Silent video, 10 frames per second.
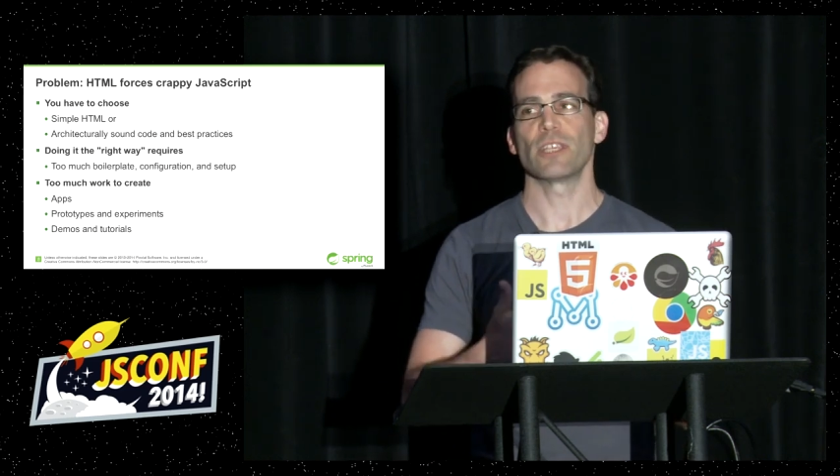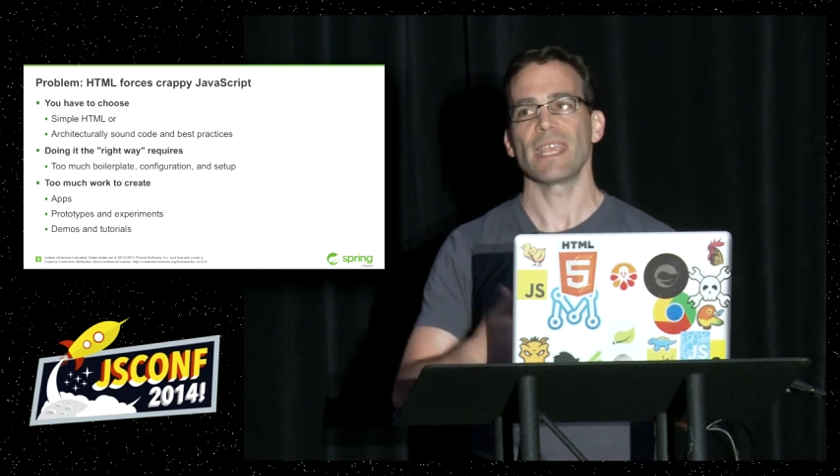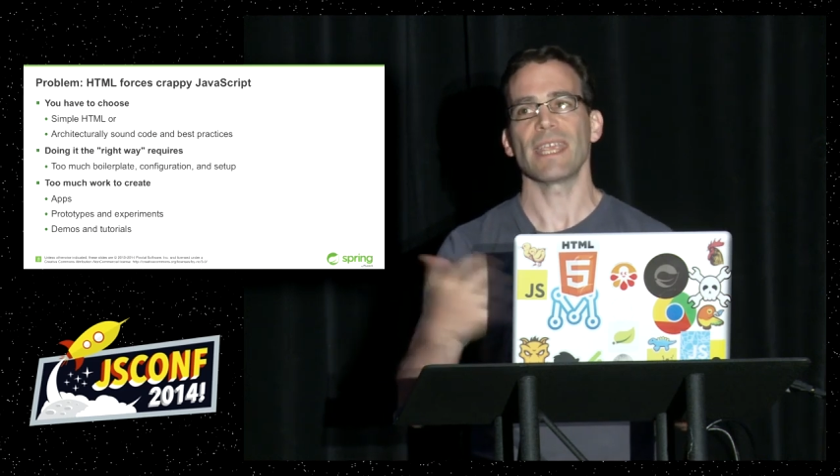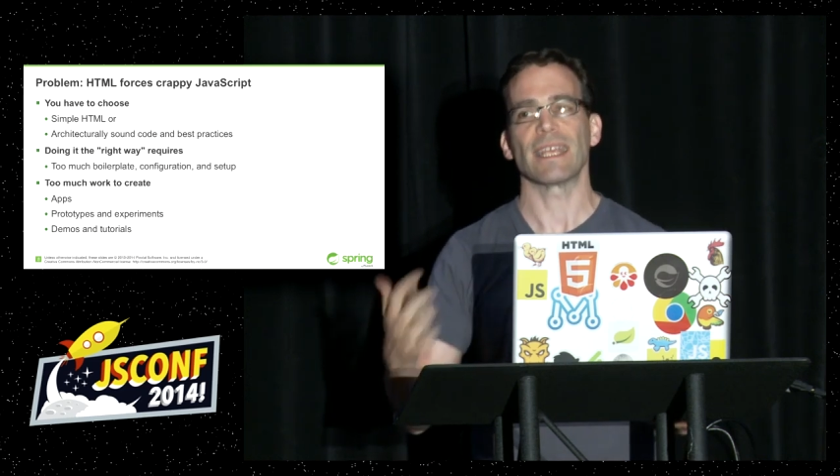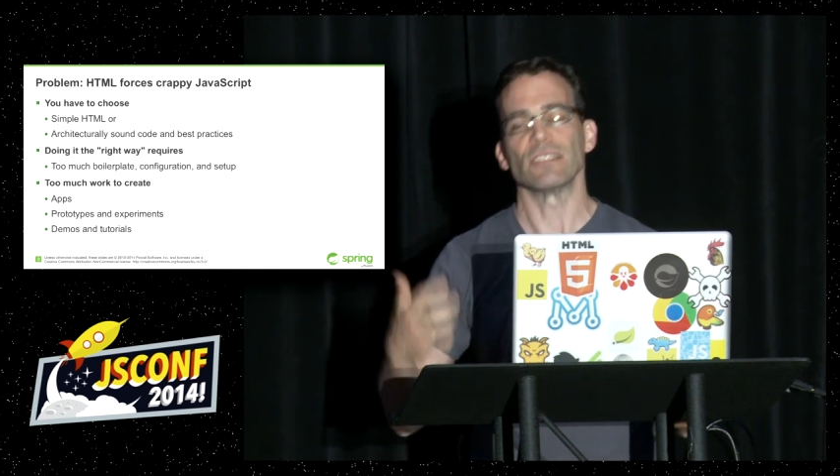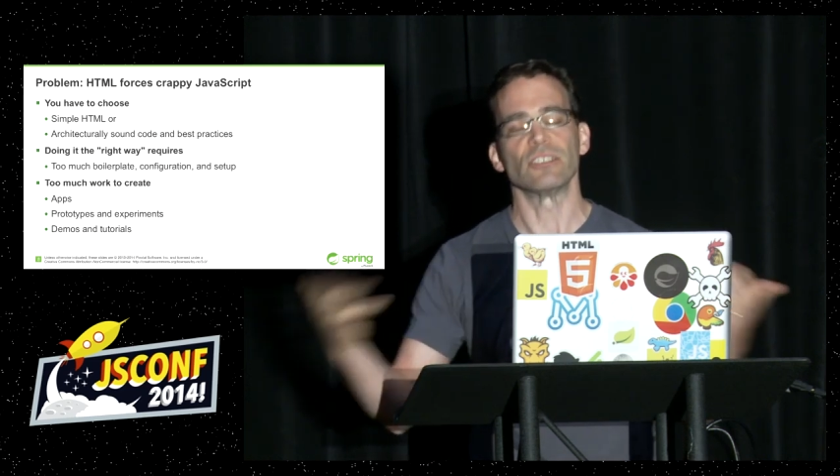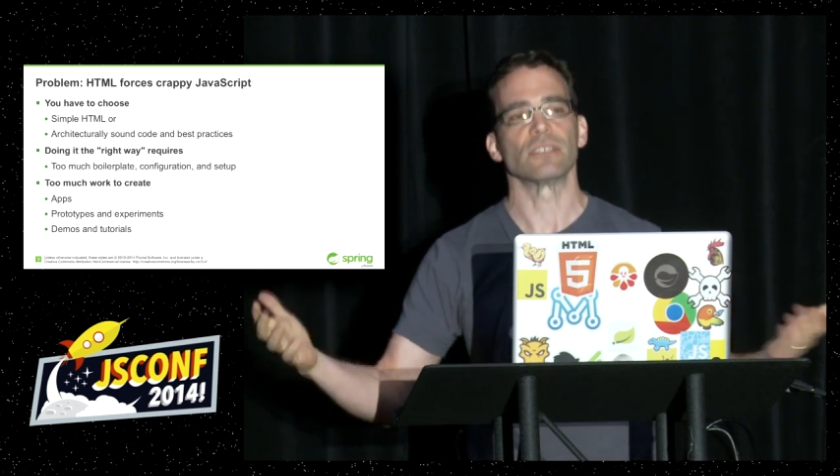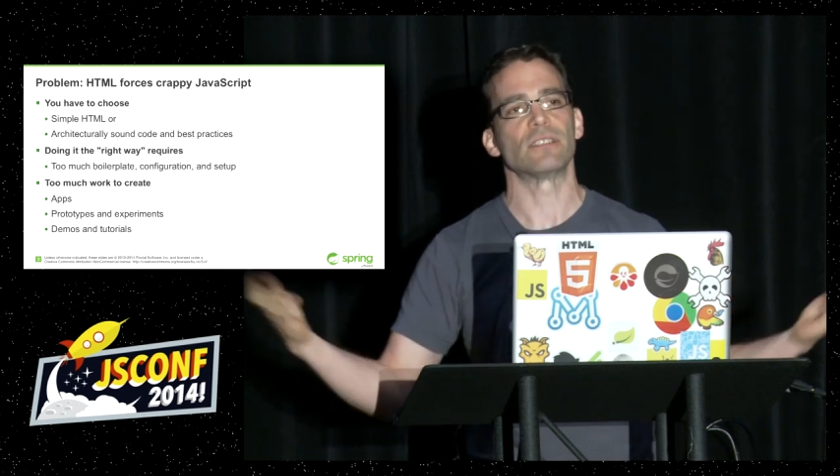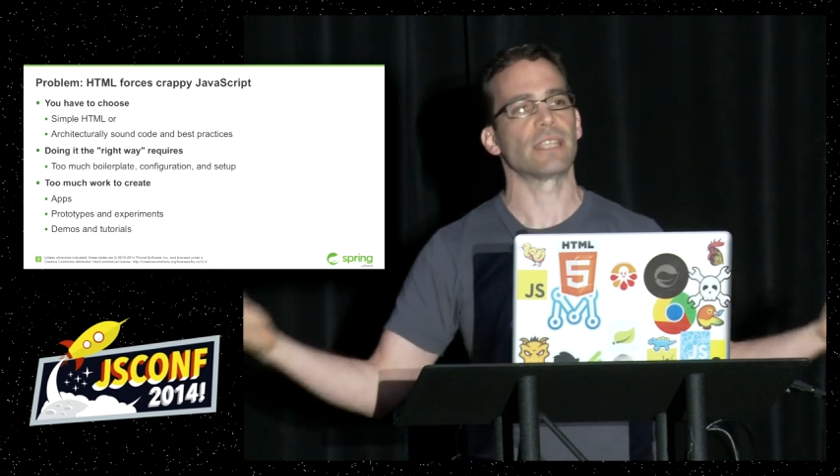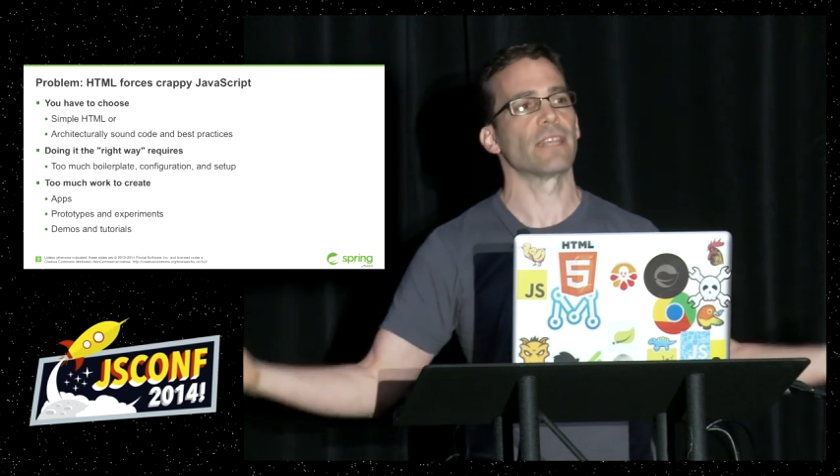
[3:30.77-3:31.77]
you can't
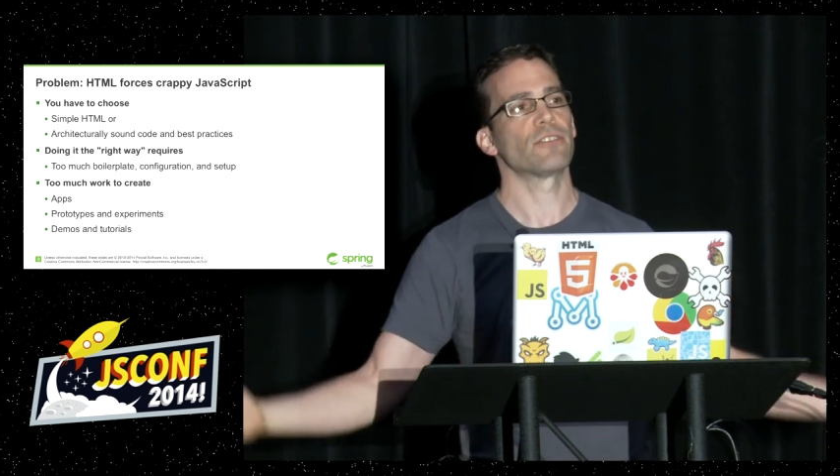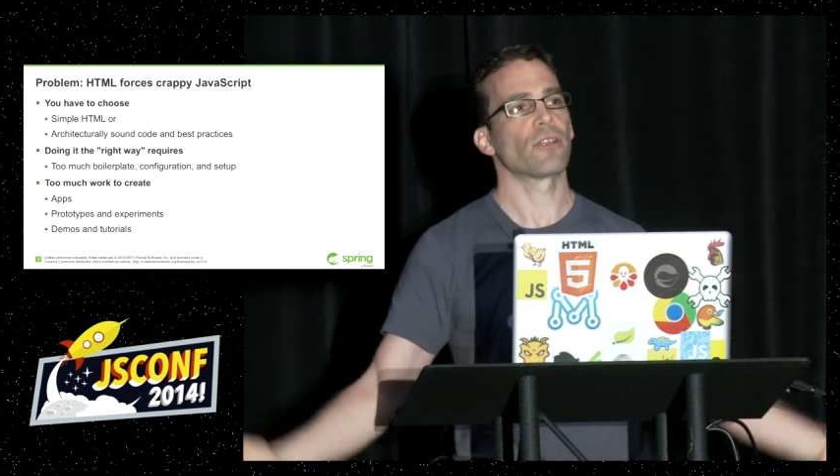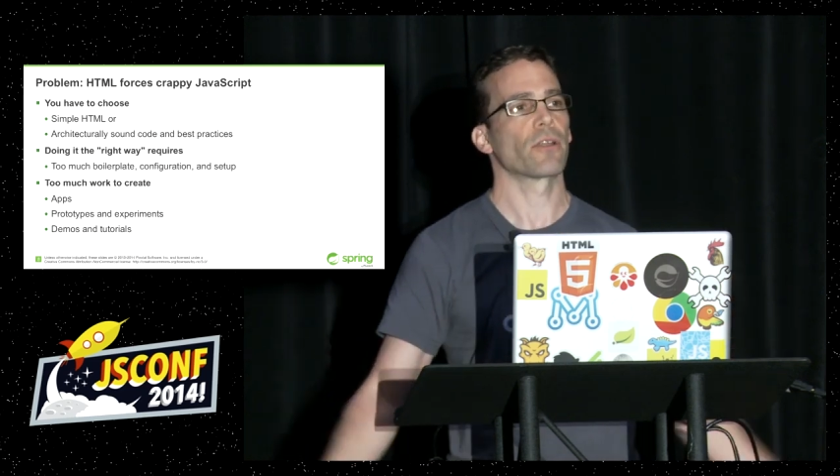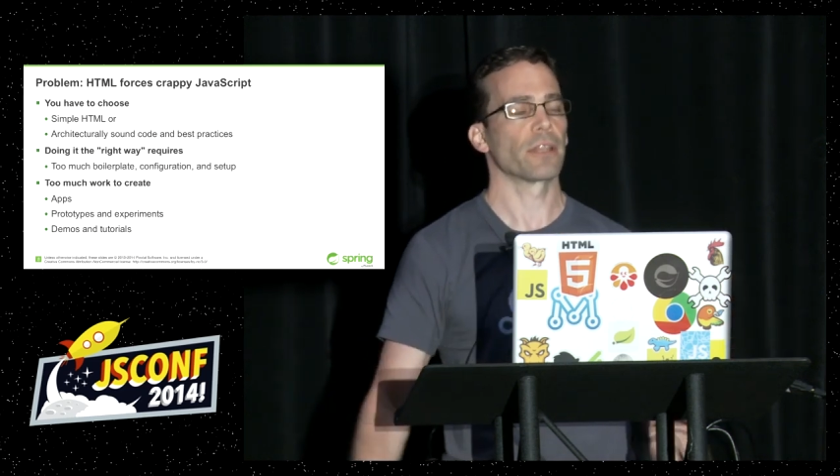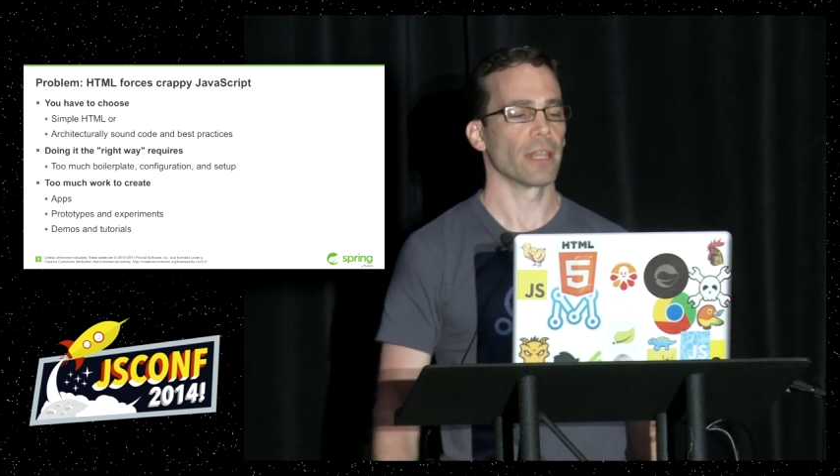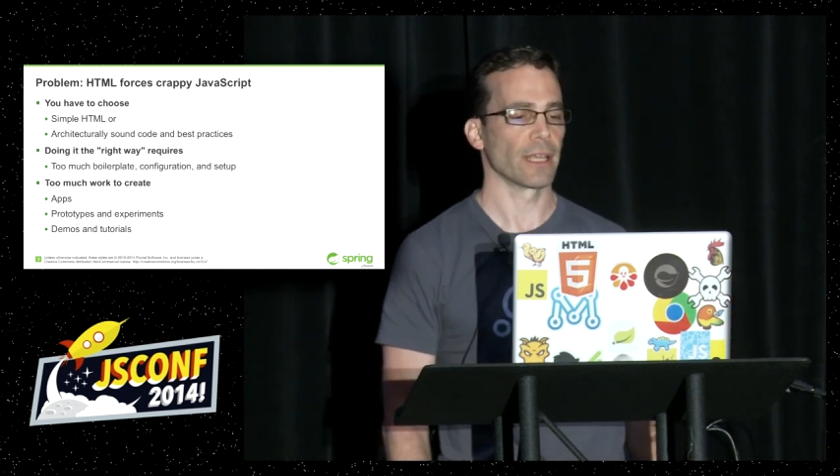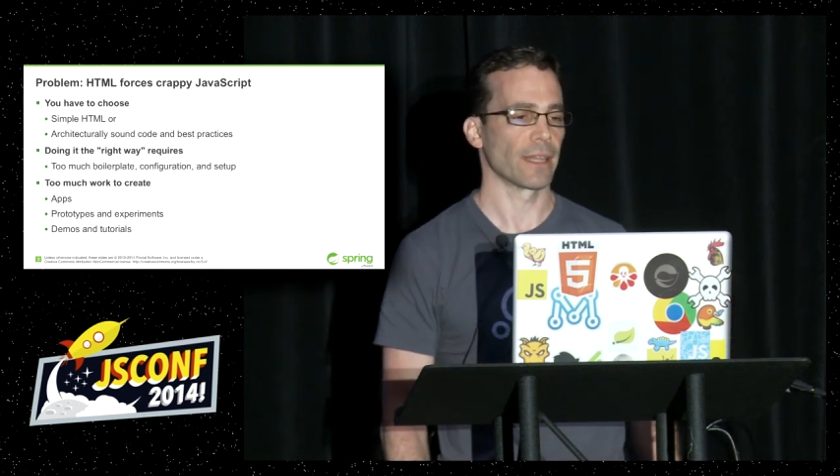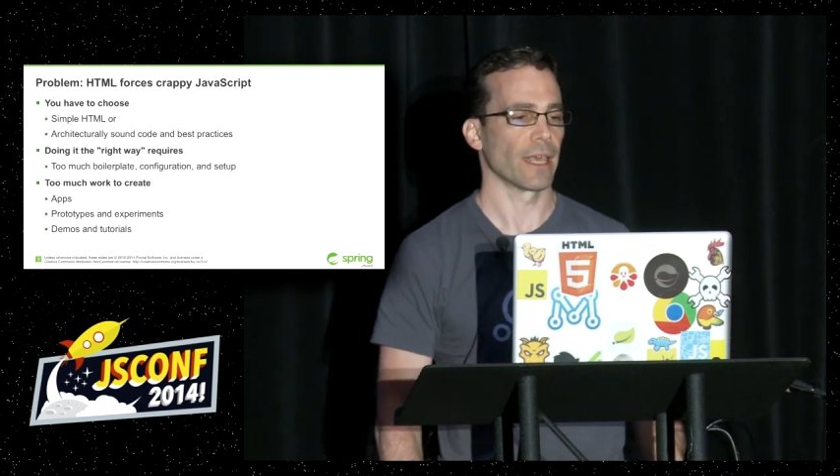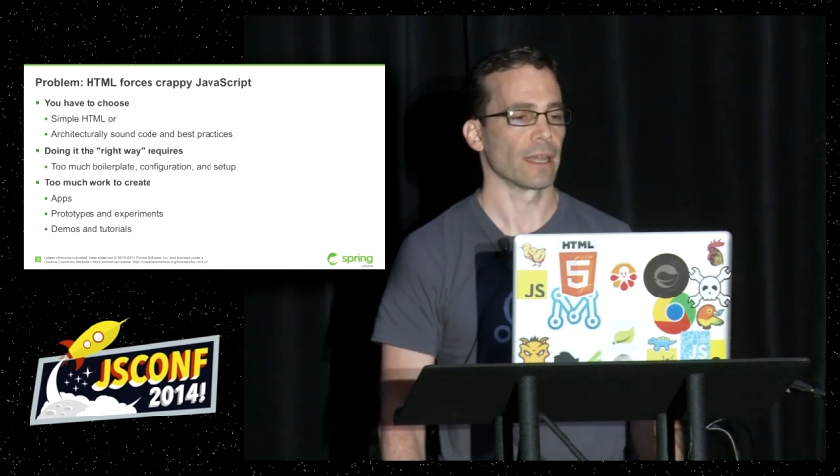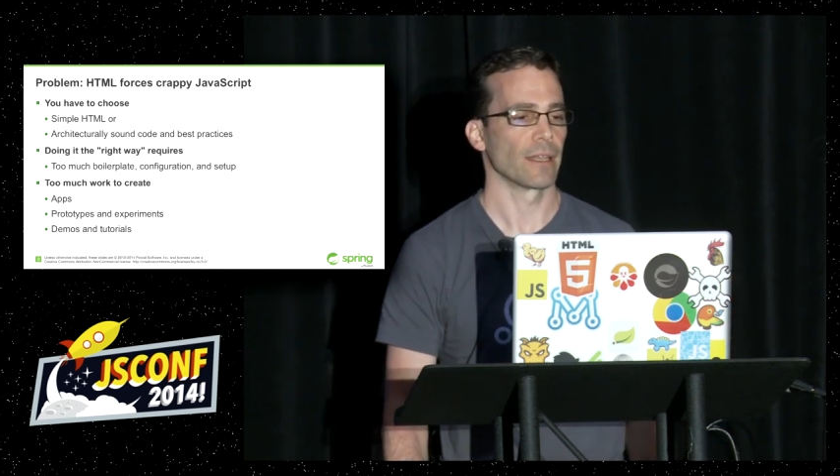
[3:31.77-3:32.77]
just get started
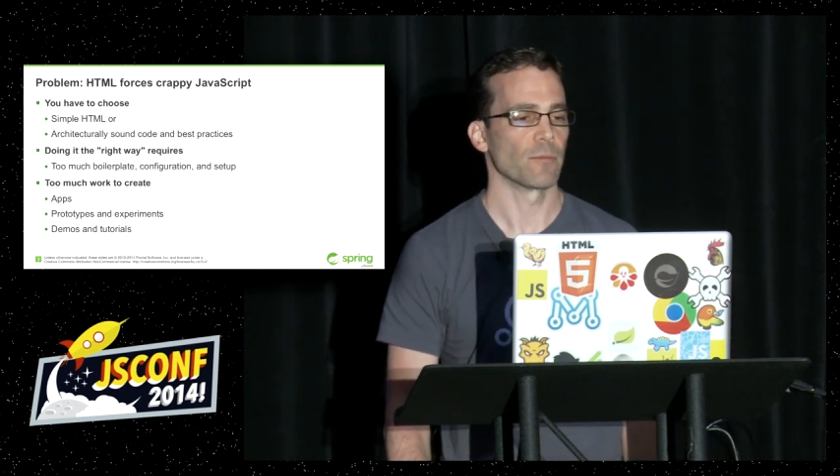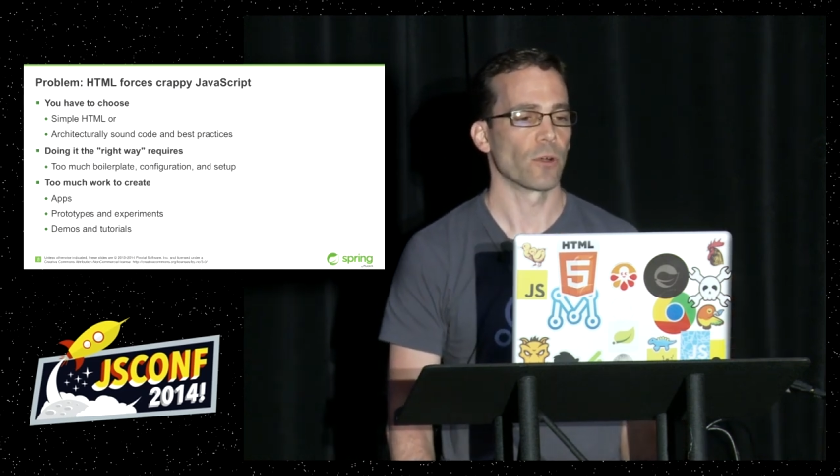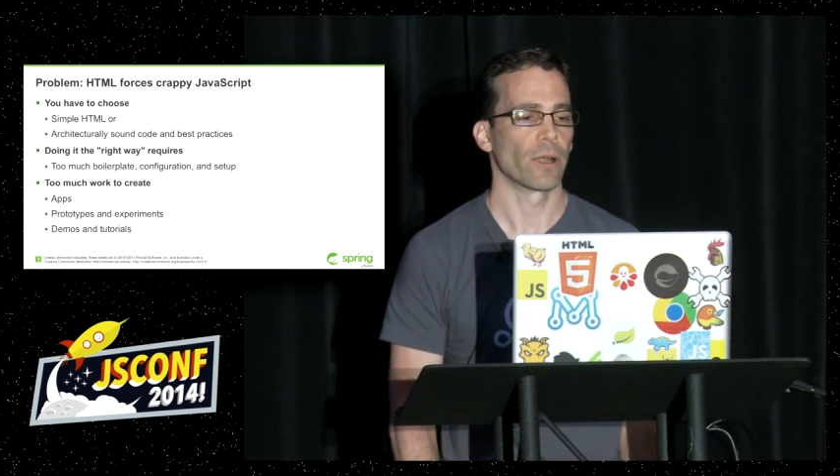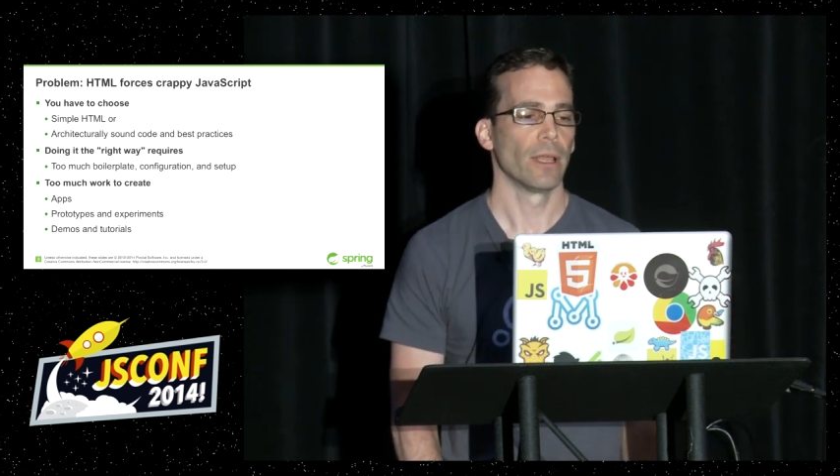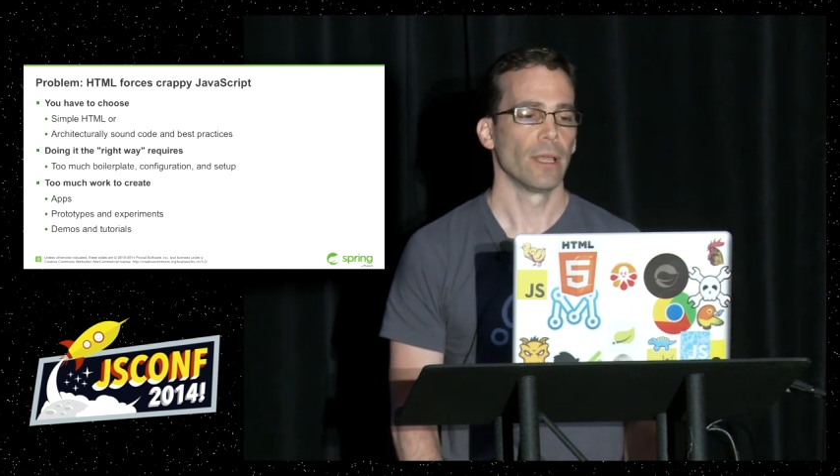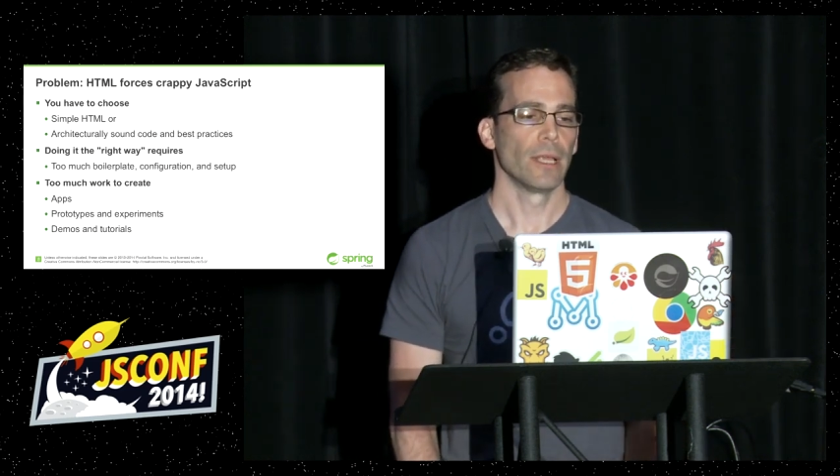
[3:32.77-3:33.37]
like that anymore.